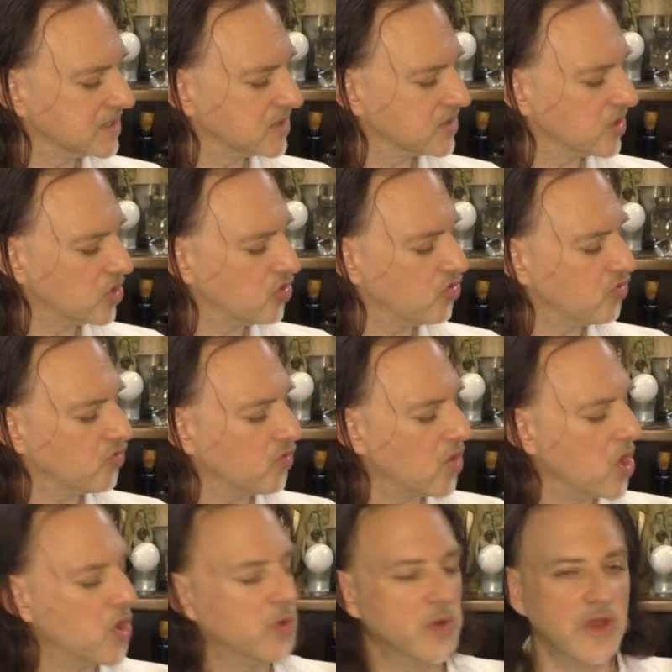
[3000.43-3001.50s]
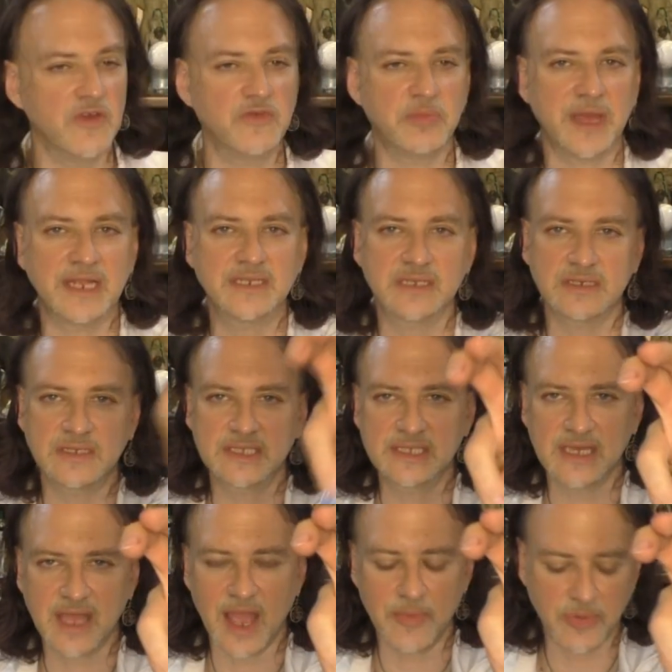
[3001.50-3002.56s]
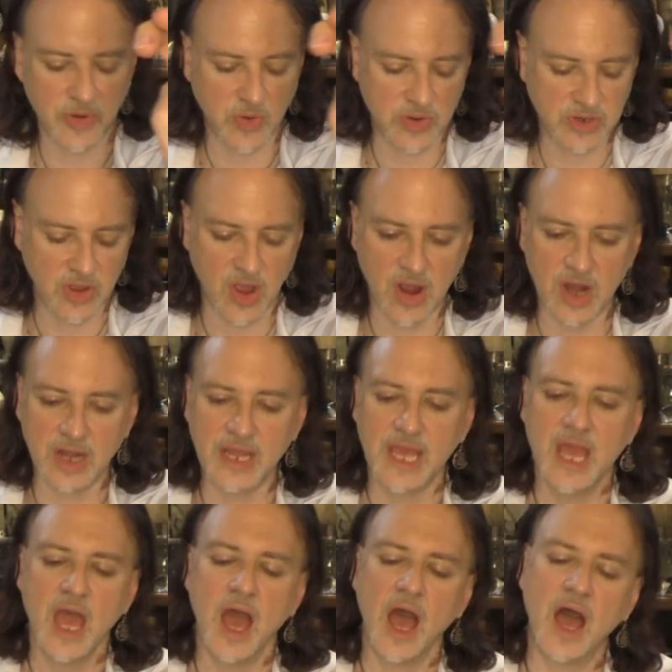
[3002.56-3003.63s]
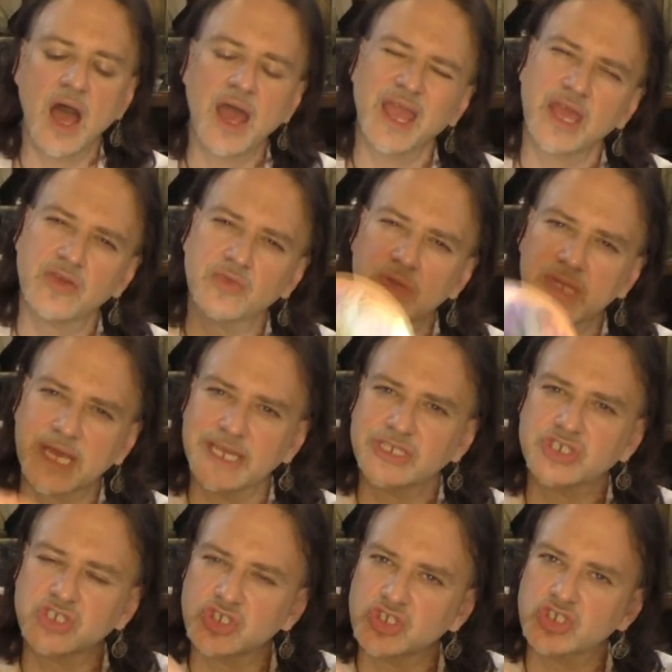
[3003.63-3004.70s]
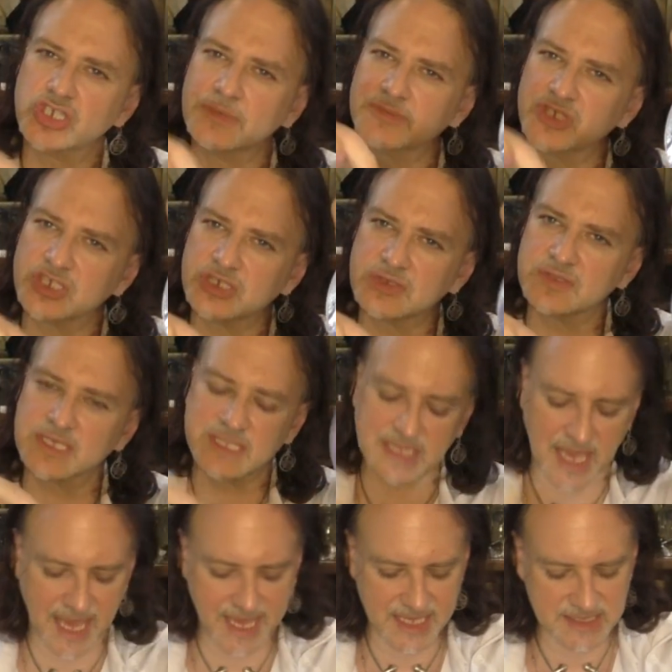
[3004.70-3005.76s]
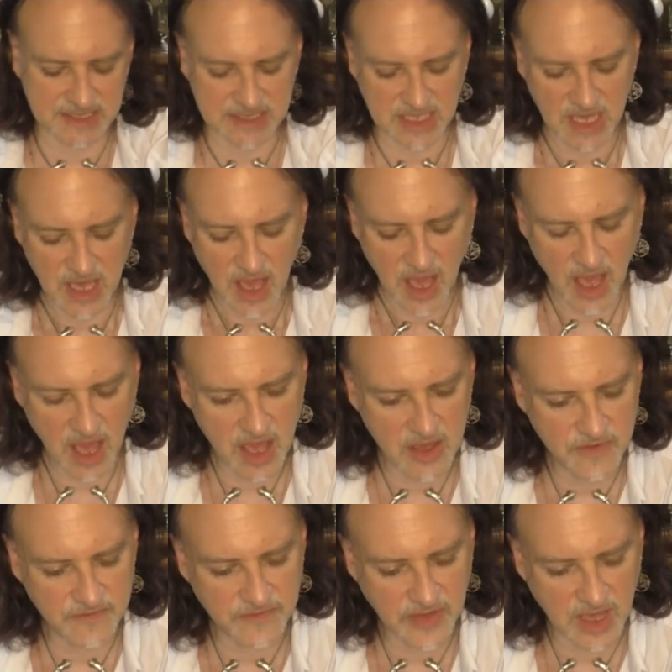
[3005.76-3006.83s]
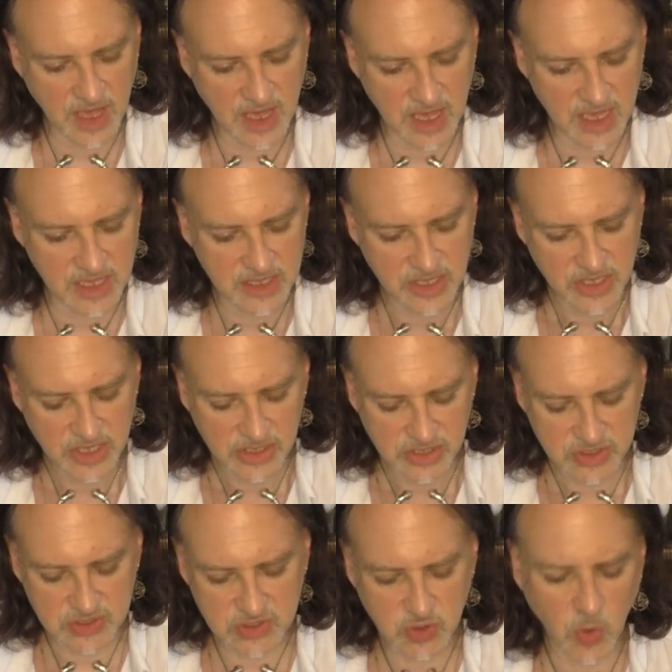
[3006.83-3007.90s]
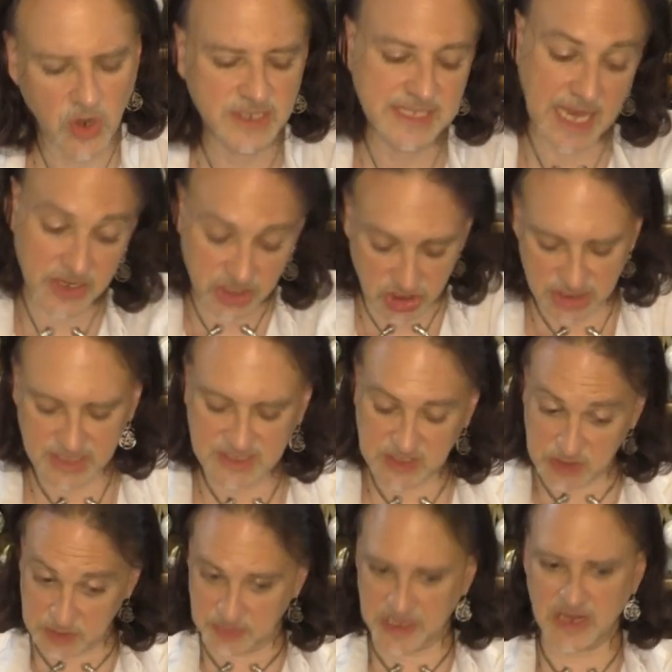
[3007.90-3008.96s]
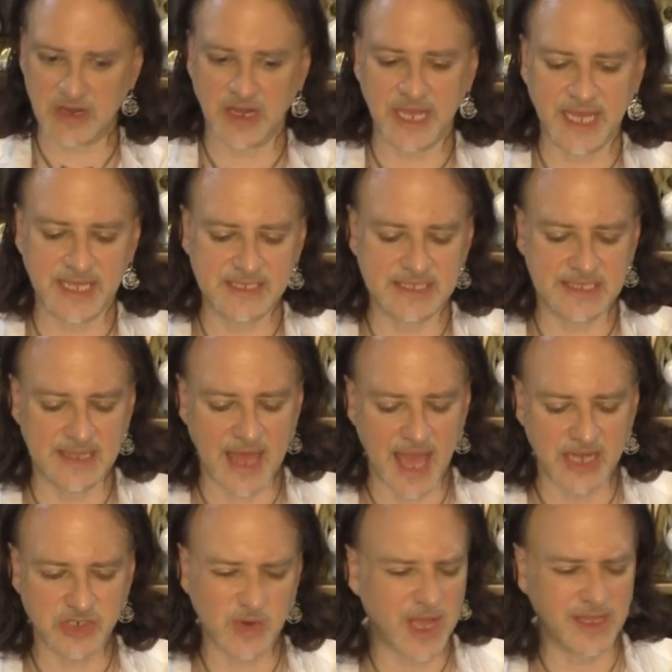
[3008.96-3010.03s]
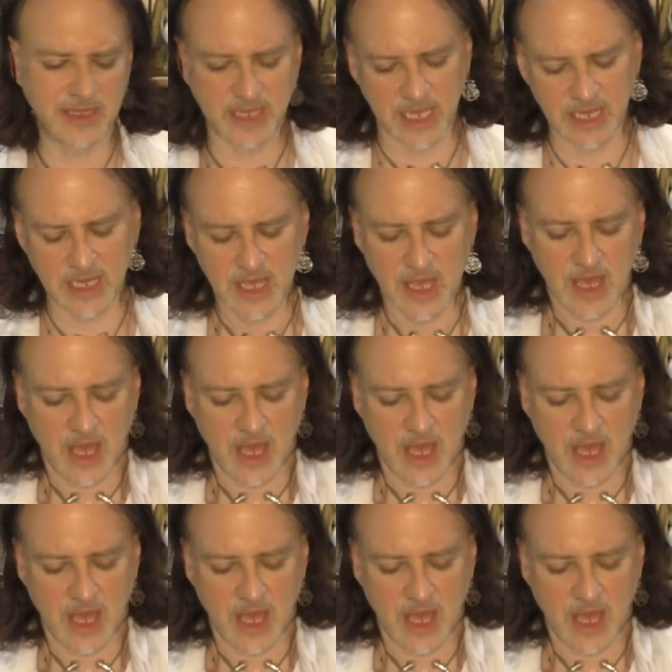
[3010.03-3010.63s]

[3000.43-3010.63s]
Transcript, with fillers: it's the Crone of Pentacles, the Capricorn card, in relationship to this Ace of Swords. How does she experience that directly?